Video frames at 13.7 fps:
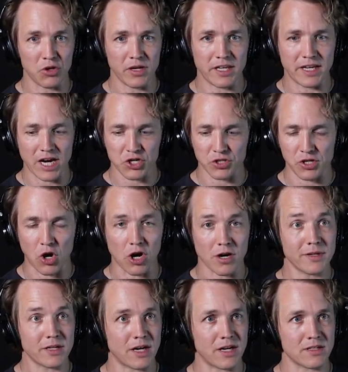and actually
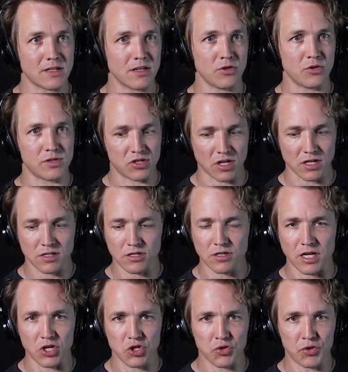harmonized it using just
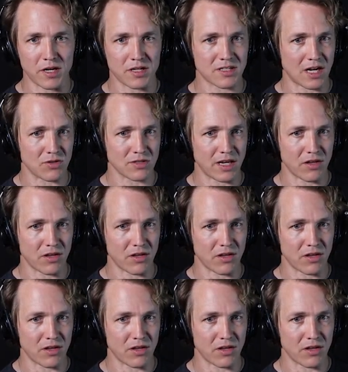intonation, and it sounds like